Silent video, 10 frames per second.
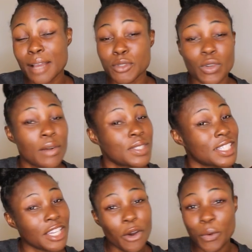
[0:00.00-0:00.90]
so I was
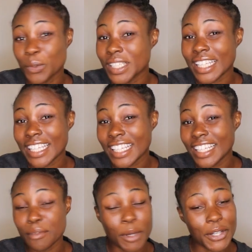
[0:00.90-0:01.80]
the only
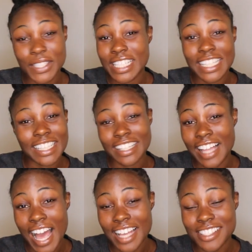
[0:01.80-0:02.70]
person in the
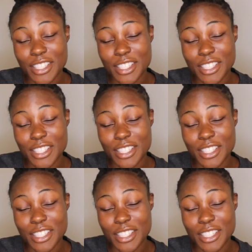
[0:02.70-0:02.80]
class.